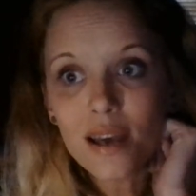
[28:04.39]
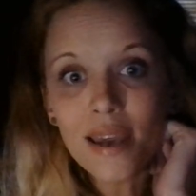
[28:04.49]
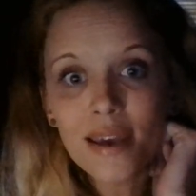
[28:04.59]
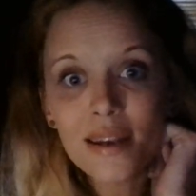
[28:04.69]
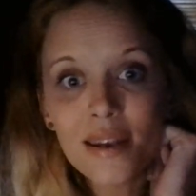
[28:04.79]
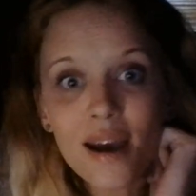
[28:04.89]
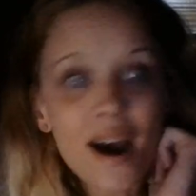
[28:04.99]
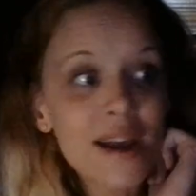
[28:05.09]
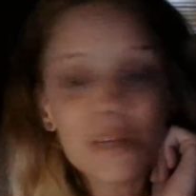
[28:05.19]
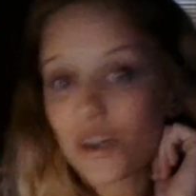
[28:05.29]
And
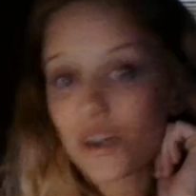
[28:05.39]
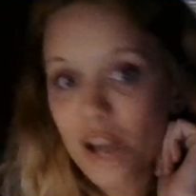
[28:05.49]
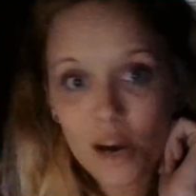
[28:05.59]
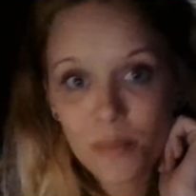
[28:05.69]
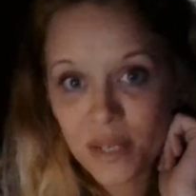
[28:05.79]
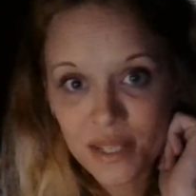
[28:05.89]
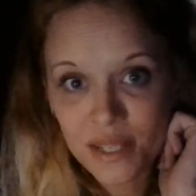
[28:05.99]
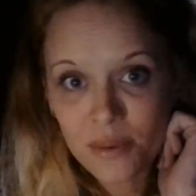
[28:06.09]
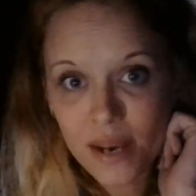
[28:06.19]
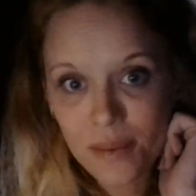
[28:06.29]
I am here to help you in
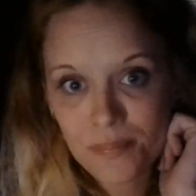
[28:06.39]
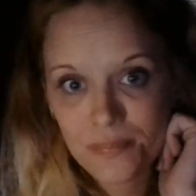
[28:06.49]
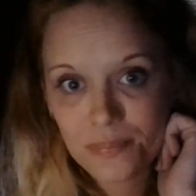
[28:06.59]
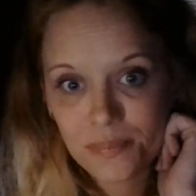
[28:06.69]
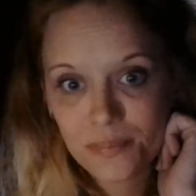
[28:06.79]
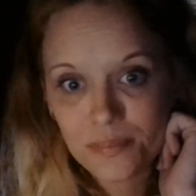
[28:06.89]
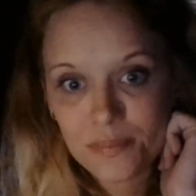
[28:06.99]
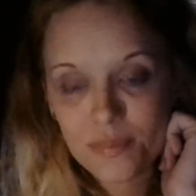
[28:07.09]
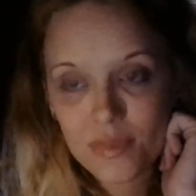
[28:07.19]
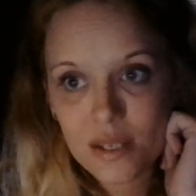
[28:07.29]
any way.
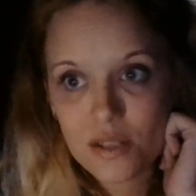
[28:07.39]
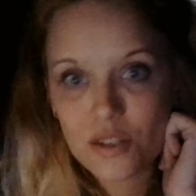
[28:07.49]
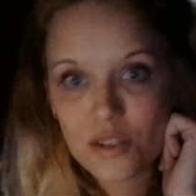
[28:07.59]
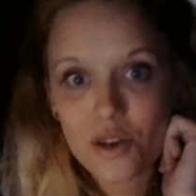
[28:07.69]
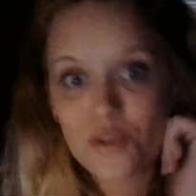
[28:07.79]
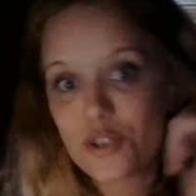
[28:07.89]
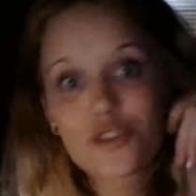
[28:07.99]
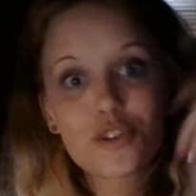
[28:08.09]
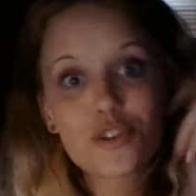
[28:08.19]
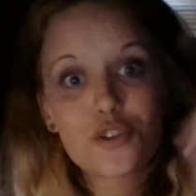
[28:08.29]
So
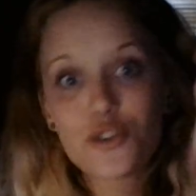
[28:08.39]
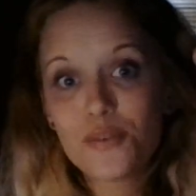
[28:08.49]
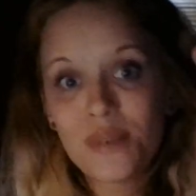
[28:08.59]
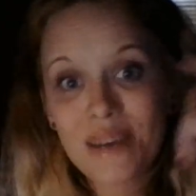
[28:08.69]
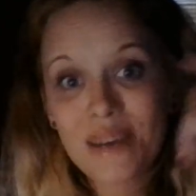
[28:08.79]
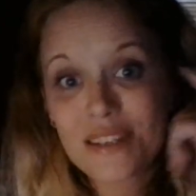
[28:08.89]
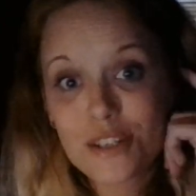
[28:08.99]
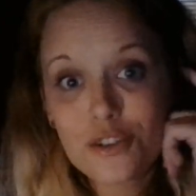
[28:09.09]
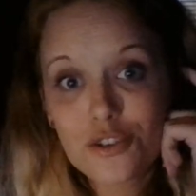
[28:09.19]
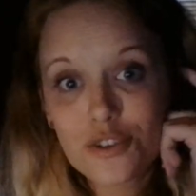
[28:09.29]
just shoot me a
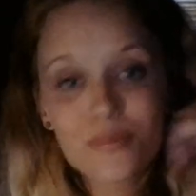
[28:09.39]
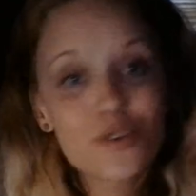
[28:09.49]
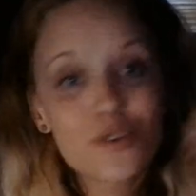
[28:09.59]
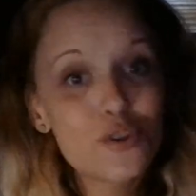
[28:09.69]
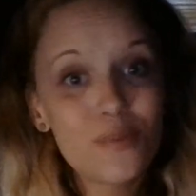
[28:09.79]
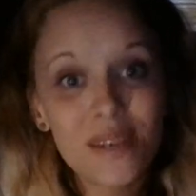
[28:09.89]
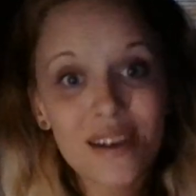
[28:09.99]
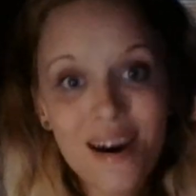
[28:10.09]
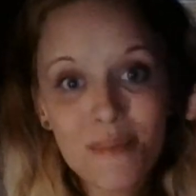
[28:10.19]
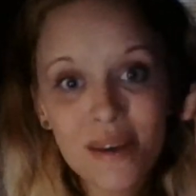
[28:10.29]
message, shoot me a
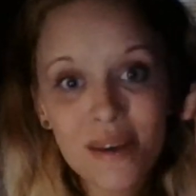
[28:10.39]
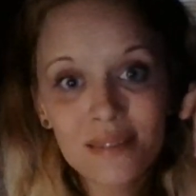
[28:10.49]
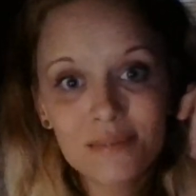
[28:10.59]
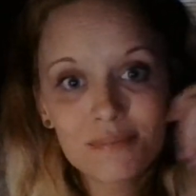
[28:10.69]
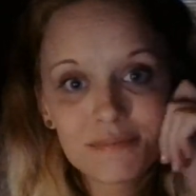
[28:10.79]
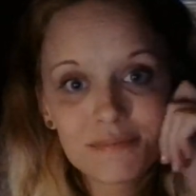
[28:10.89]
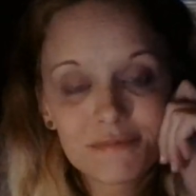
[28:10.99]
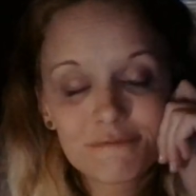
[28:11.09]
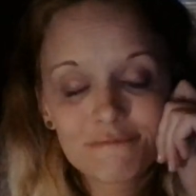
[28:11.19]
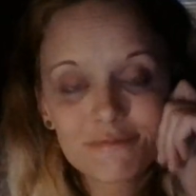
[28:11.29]
comment,
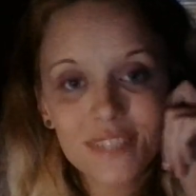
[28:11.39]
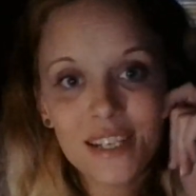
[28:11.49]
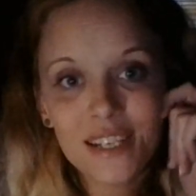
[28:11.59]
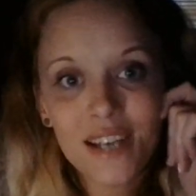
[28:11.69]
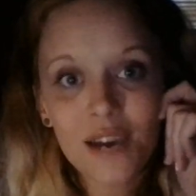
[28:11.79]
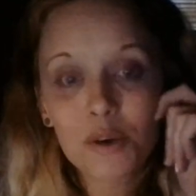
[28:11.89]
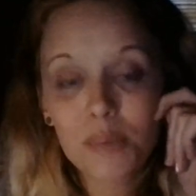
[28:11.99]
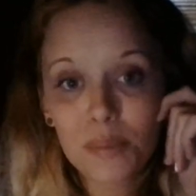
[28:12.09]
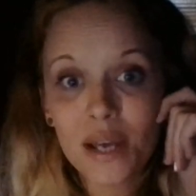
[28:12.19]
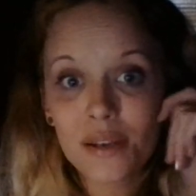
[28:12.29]
and I will
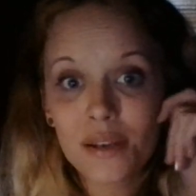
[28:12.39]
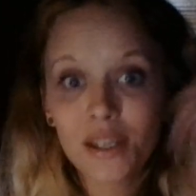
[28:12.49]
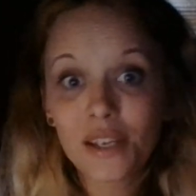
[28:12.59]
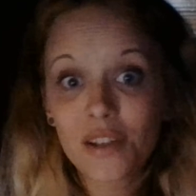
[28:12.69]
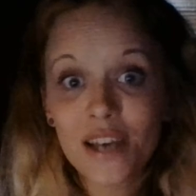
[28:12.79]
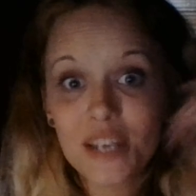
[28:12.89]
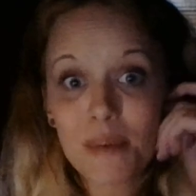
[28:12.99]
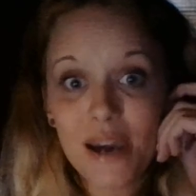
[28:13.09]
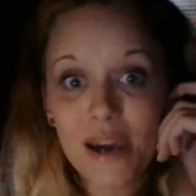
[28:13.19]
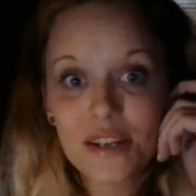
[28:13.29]
be glad to
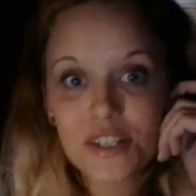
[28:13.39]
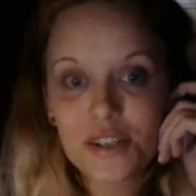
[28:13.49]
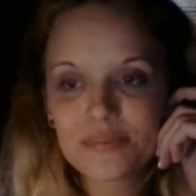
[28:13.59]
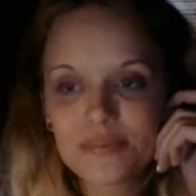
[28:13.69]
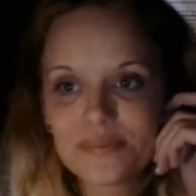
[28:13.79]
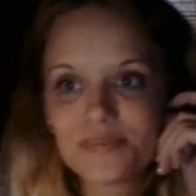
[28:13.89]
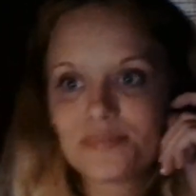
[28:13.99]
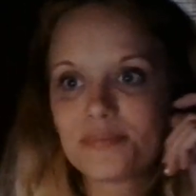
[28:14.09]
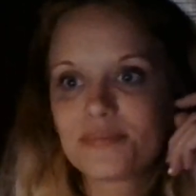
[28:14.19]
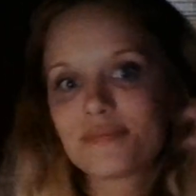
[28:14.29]
get back to you.
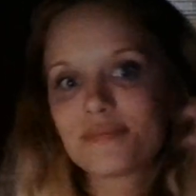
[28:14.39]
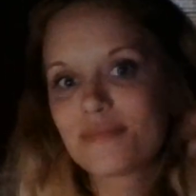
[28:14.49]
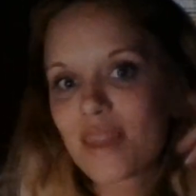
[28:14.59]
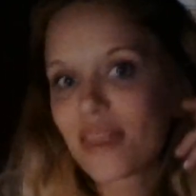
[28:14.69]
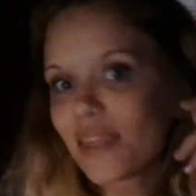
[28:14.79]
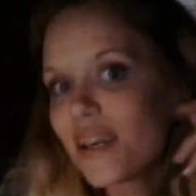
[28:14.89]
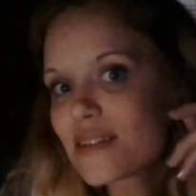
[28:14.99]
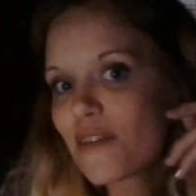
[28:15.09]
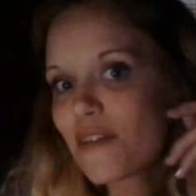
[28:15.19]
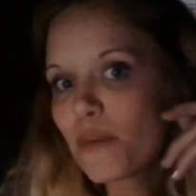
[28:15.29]

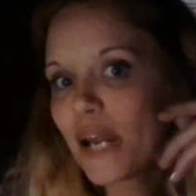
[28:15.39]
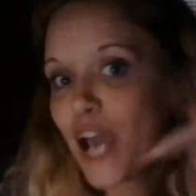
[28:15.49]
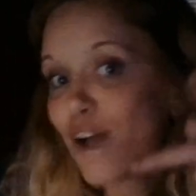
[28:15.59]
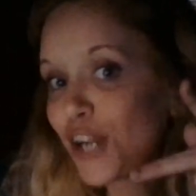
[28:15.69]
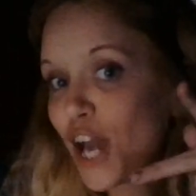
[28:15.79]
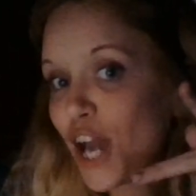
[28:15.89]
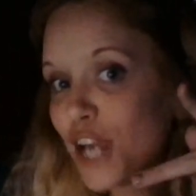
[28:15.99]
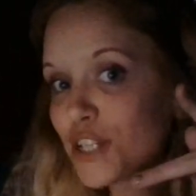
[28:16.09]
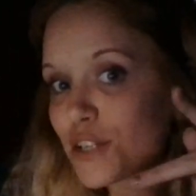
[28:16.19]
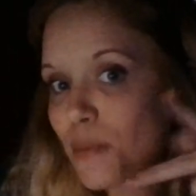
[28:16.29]
Thanks, everybody. Have a good
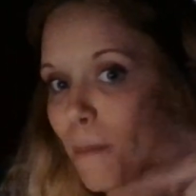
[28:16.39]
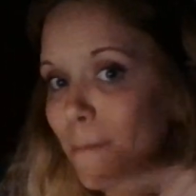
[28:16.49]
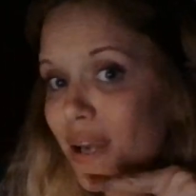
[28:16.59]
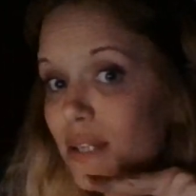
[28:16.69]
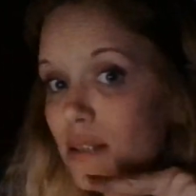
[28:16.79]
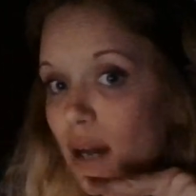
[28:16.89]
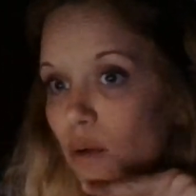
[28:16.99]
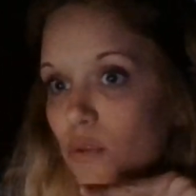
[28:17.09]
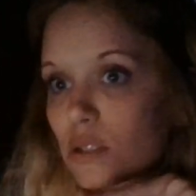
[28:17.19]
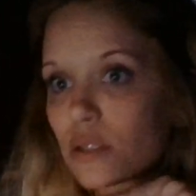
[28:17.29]
night. Peace
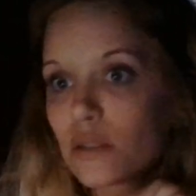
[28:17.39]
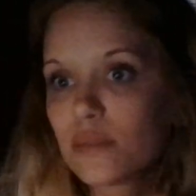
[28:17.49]
out.